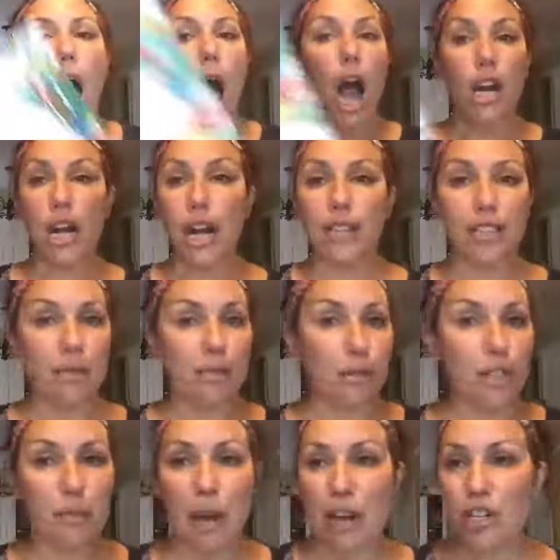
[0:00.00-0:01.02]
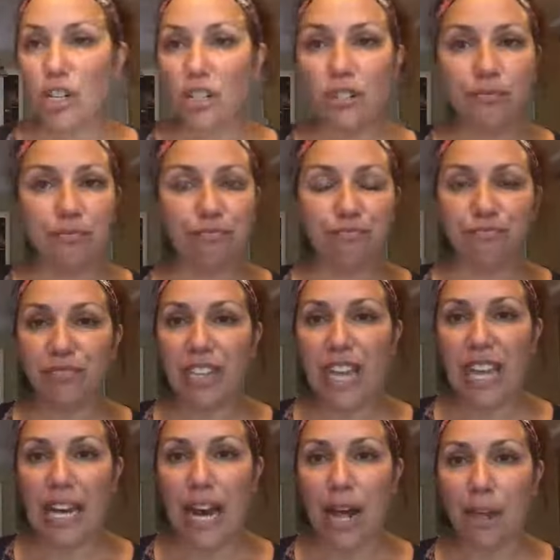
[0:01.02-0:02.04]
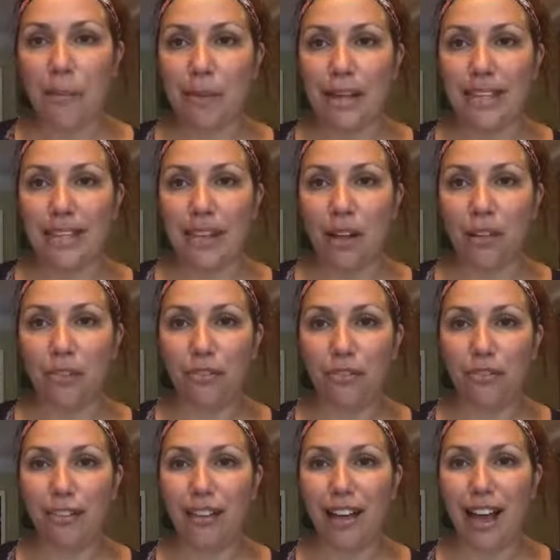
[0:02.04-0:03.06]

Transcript: Our customer special, can't help myself.